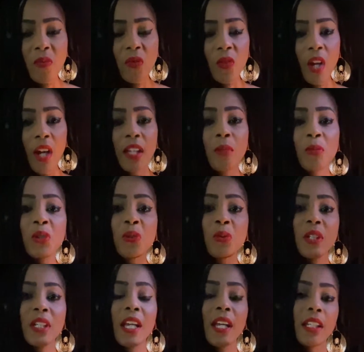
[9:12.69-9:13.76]
I am
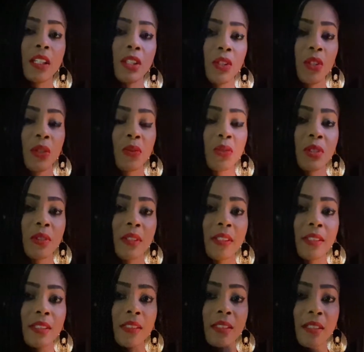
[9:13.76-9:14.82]
creating you to
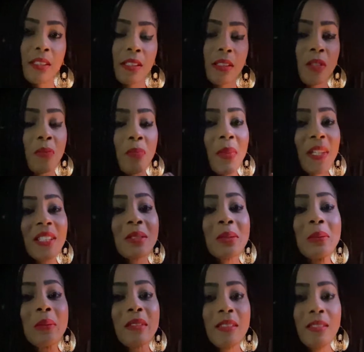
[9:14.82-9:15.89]
instill
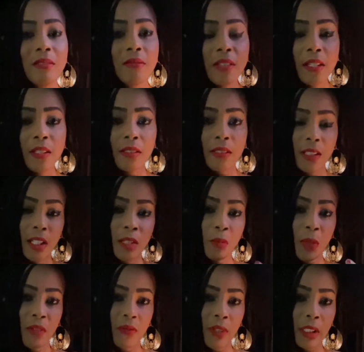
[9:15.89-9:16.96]
mental illness in my
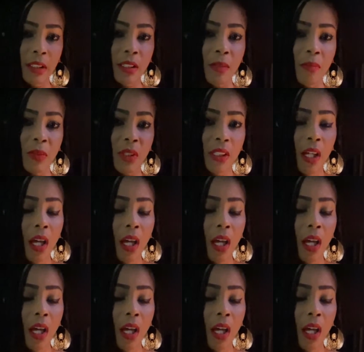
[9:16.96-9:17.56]
victims.